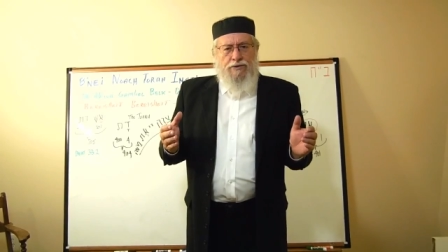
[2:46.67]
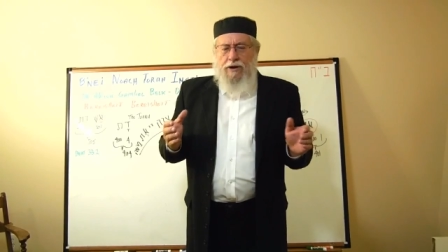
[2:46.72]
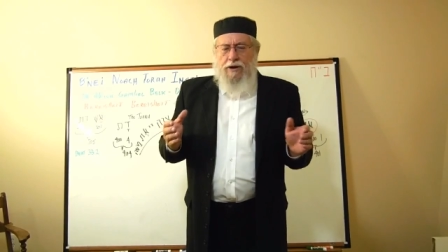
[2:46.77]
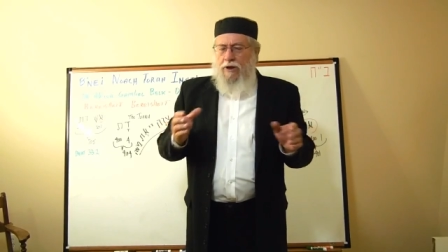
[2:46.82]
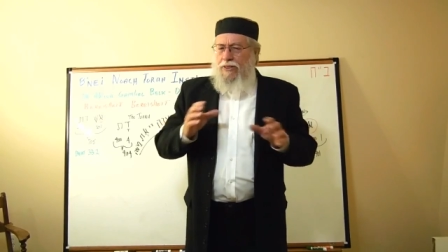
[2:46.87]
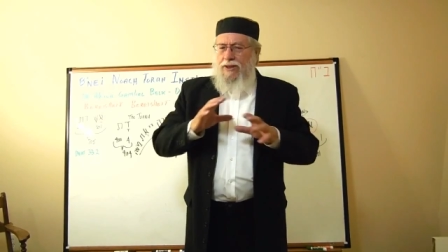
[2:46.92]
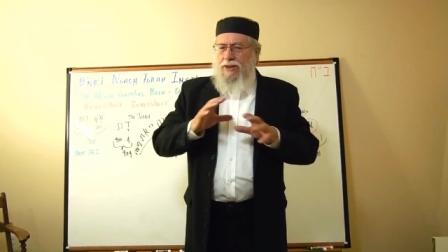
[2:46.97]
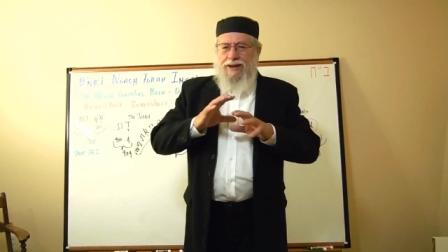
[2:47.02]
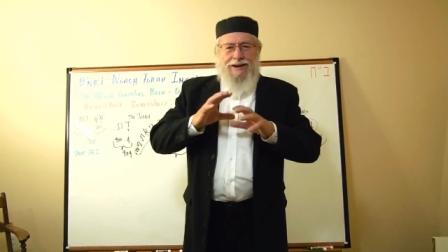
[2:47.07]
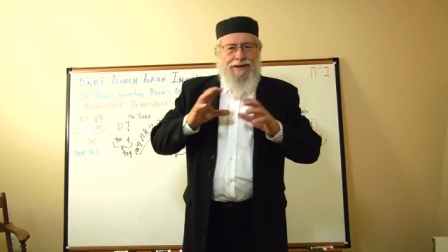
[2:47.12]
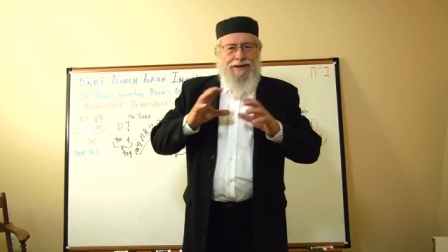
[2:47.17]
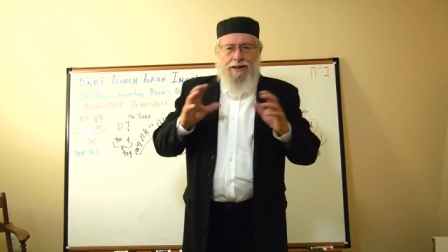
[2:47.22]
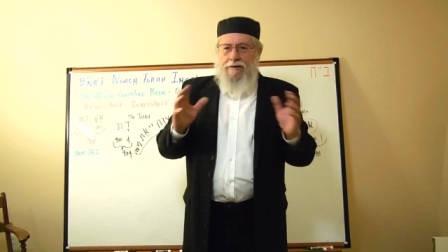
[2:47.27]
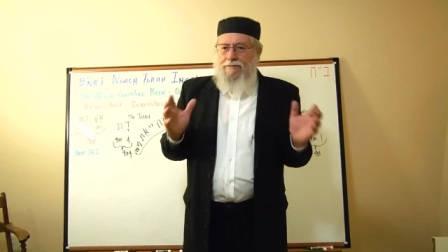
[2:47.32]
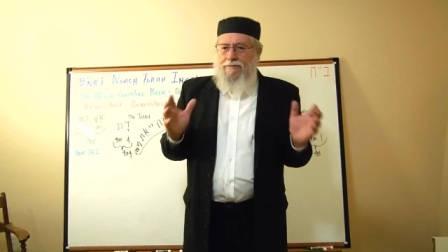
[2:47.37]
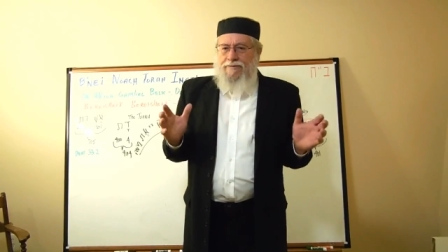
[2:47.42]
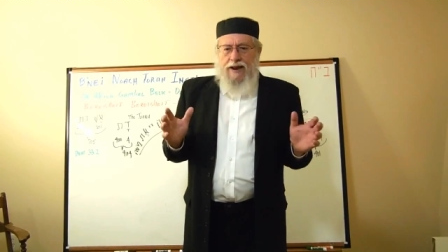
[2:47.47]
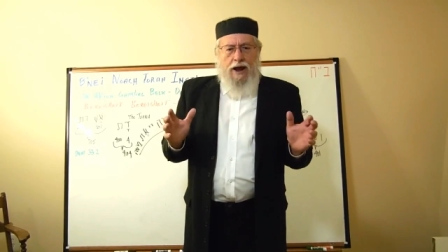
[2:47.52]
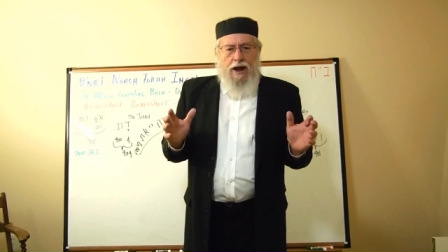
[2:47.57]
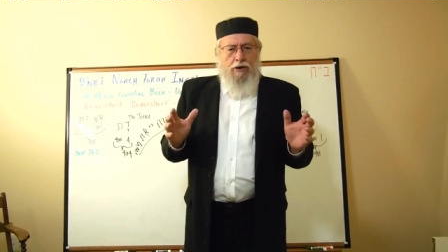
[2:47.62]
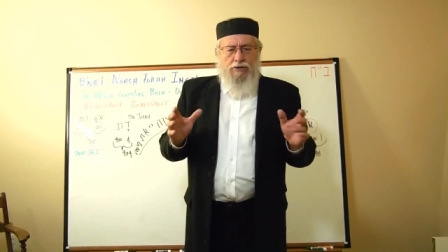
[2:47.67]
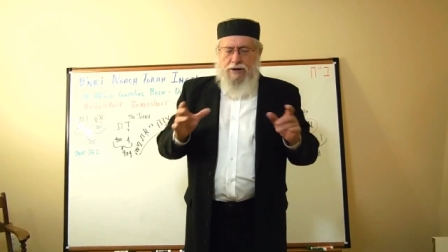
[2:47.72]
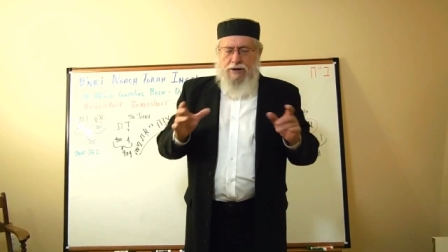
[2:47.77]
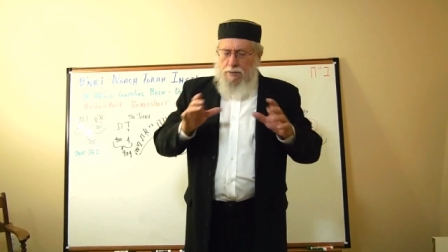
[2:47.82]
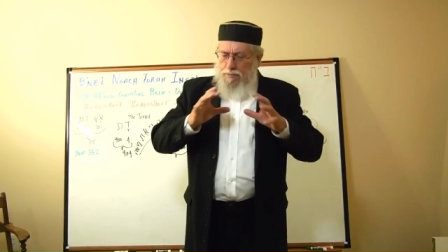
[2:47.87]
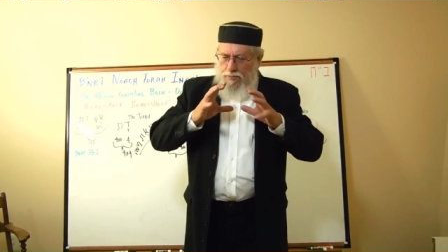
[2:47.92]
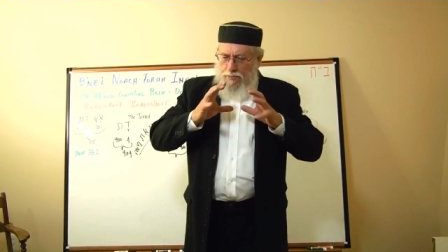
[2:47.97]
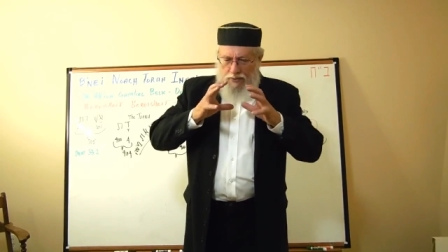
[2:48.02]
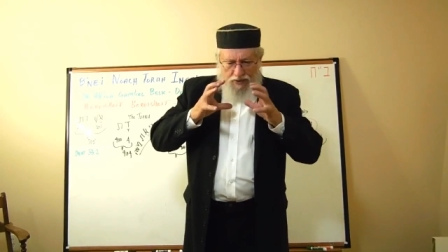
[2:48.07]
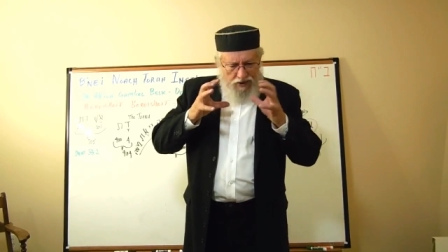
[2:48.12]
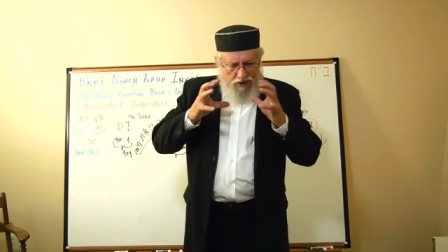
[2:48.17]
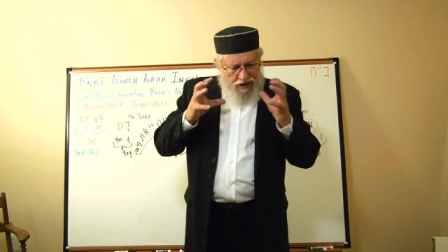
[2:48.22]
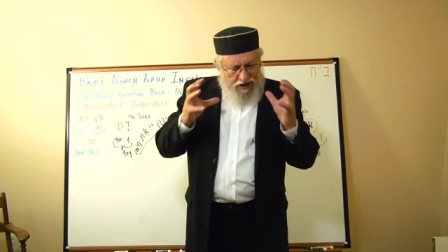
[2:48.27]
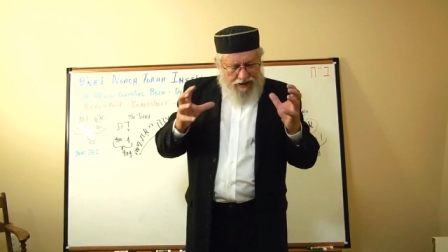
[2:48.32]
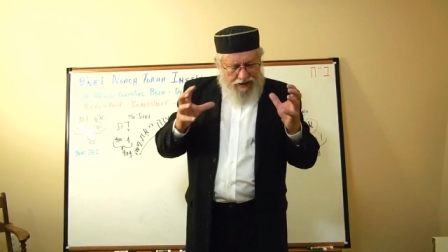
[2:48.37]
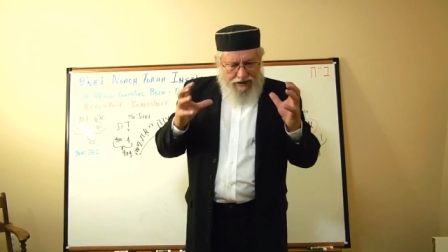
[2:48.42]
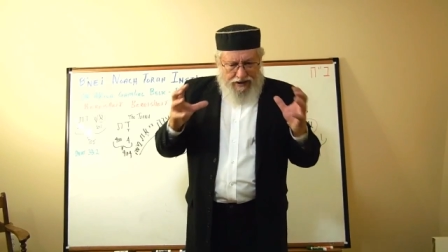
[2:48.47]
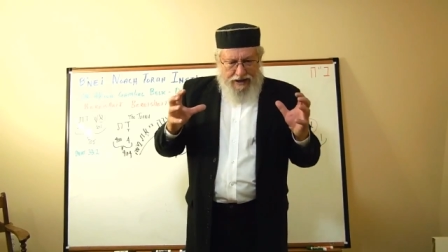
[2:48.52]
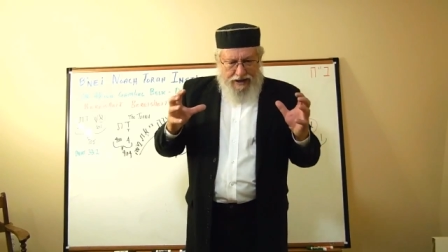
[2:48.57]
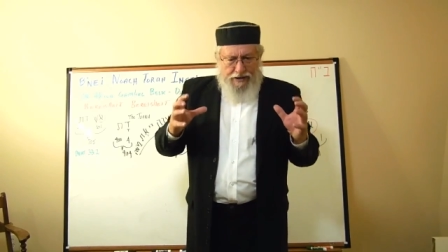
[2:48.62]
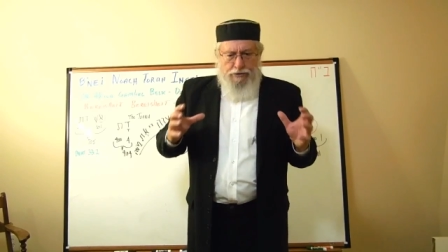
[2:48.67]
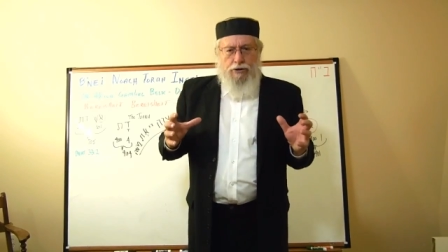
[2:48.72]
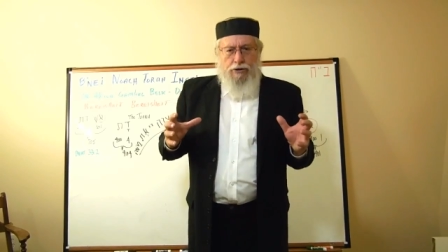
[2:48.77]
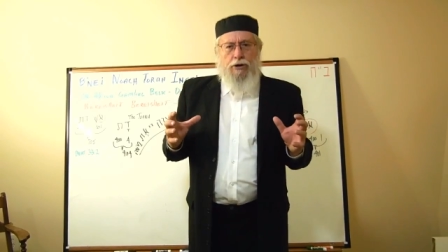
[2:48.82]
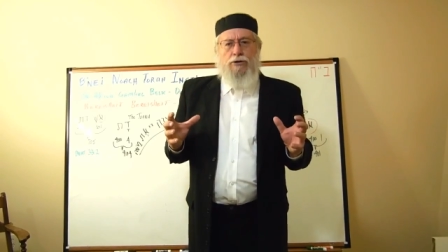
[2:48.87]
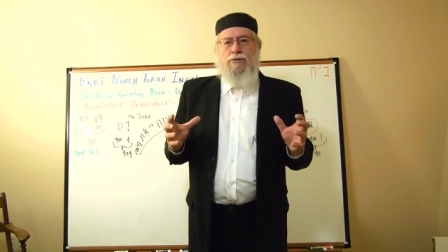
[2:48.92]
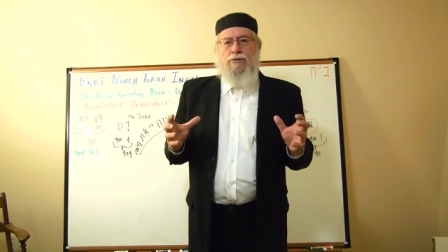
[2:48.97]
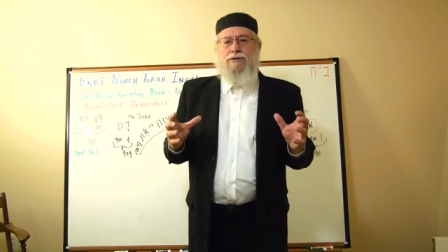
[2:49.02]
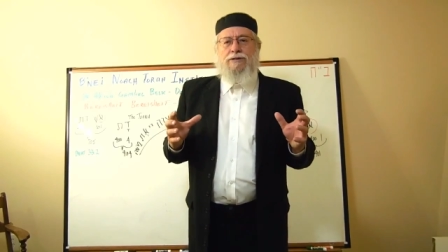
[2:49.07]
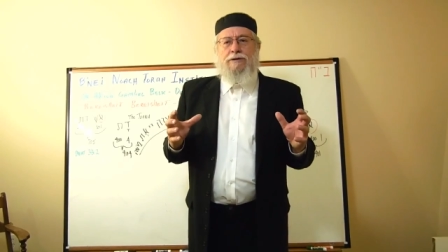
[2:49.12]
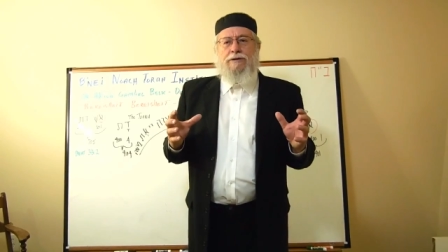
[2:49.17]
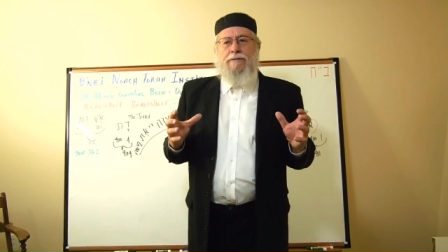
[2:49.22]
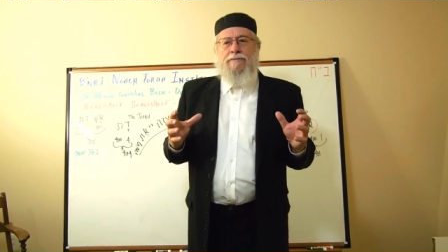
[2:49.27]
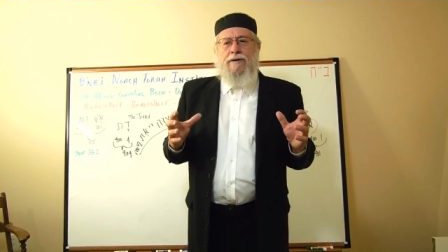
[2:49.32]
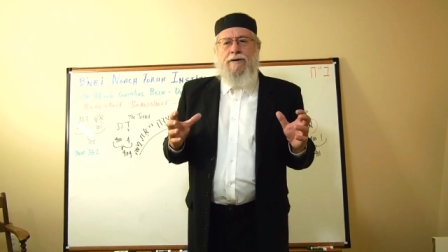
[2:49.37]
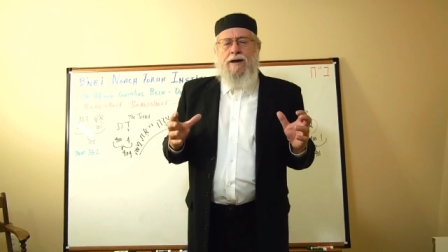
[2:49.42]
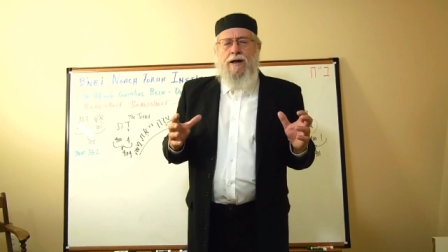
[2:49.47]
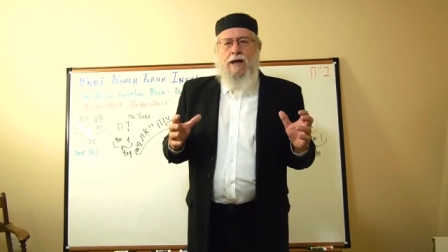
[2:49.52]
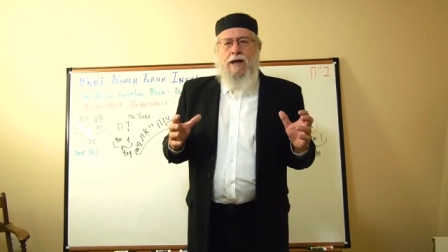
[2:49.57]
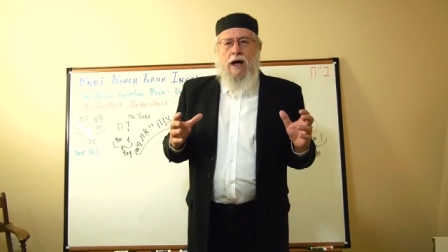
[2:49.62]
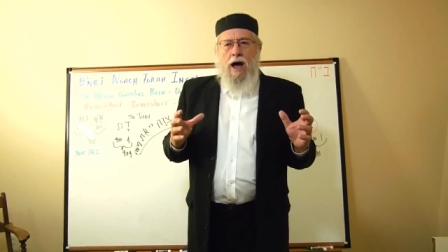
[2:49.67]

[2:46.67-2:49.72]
nothing left out, completely inclusive